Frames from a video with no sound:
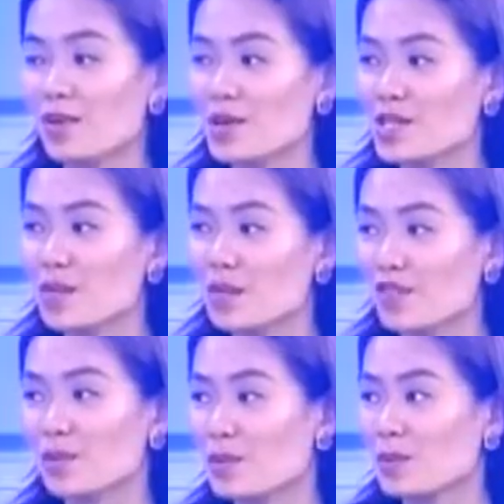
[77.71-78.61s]
because some
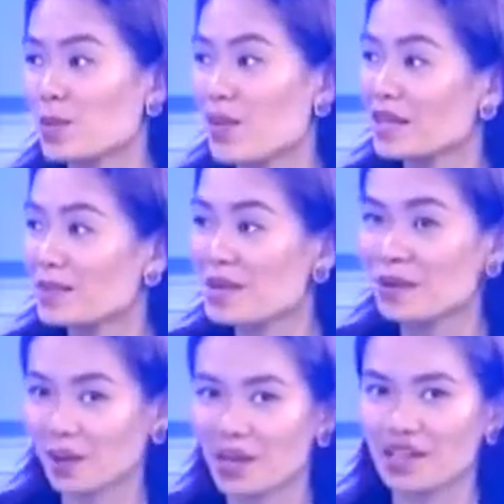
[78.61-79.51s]
of the people might
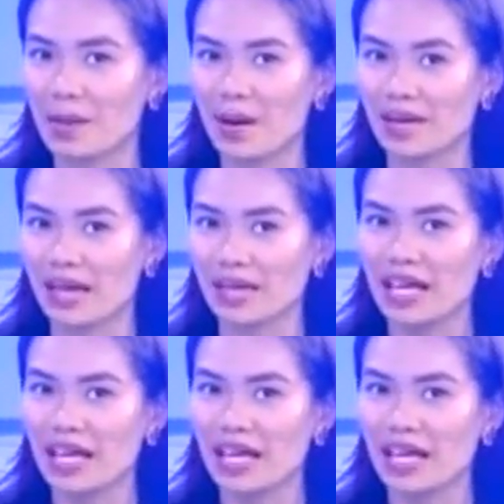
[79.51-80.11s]
be worried about that.